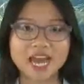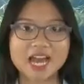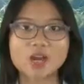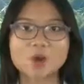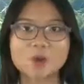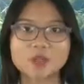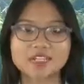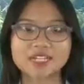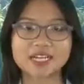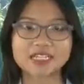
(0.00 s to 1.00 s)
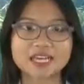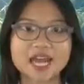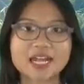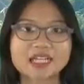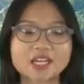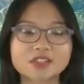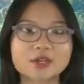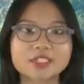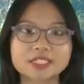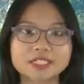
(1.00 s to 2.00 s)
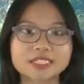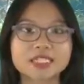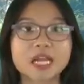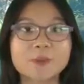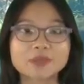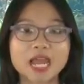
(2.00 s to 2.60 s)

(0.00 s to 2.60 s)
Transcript: target the muscles in your lower back muscles,